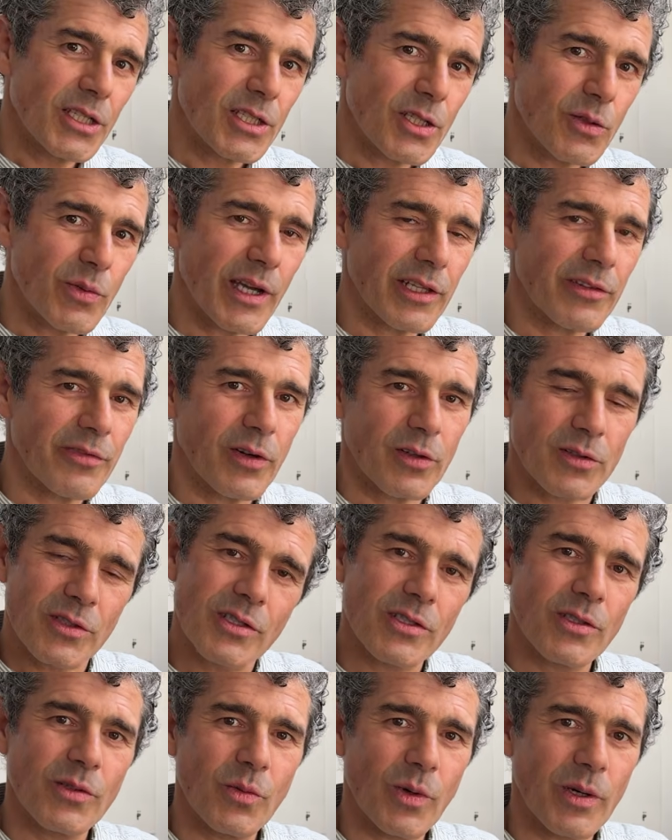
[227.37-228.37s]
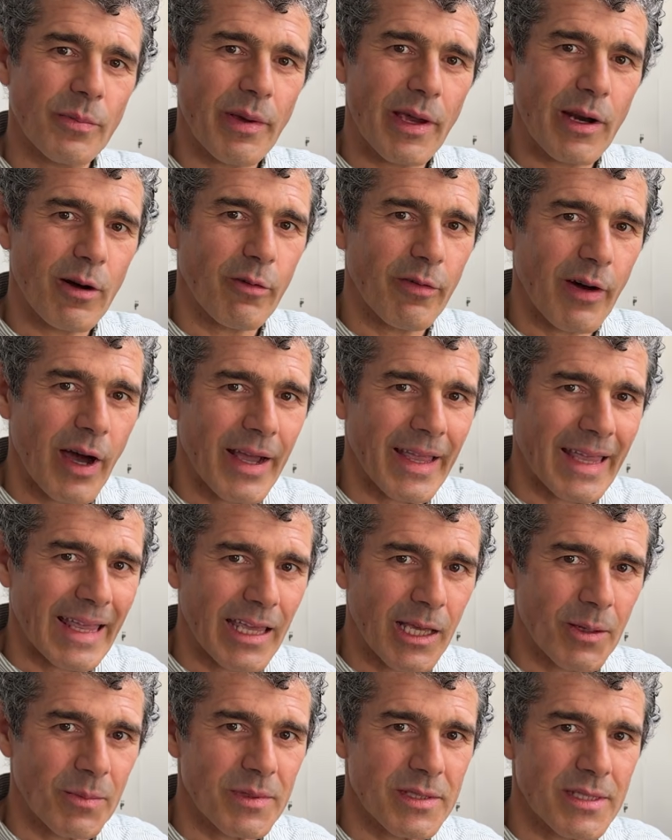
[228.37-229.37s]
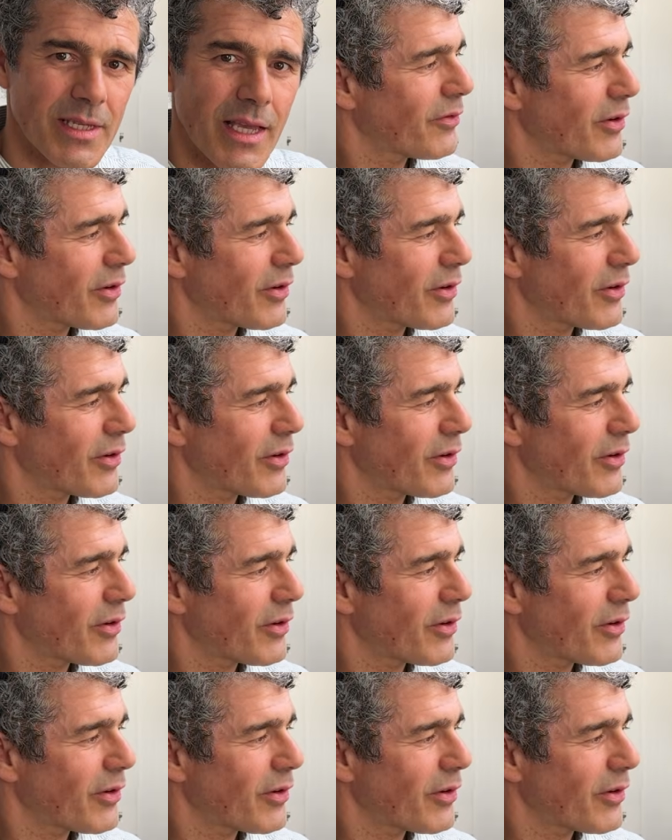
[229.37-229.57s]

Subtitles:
two headphones, one pair of IEMs.